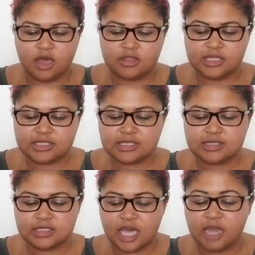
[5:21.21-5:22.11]
this is
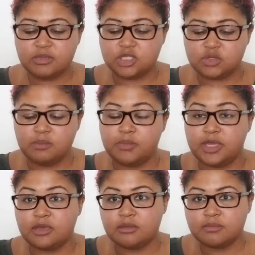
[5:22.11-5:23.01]
the time to dream
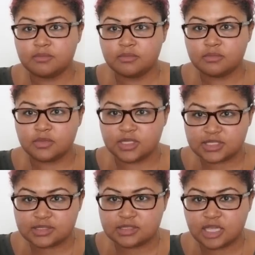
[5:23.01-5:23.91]
big this
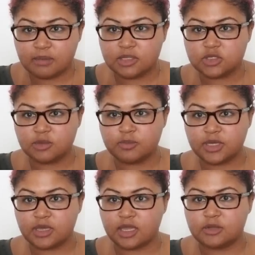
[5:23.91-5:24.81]
is the time to dream
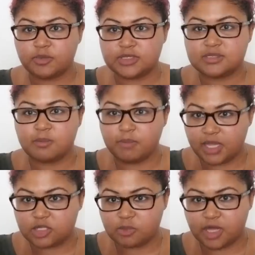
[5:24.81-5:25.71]
big and to put some
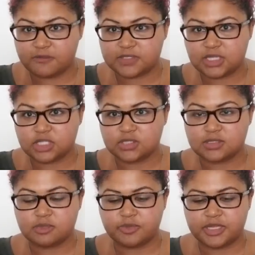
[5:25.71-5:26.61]
major manifestations
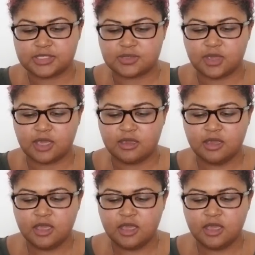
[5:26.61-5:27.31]
into place, okay?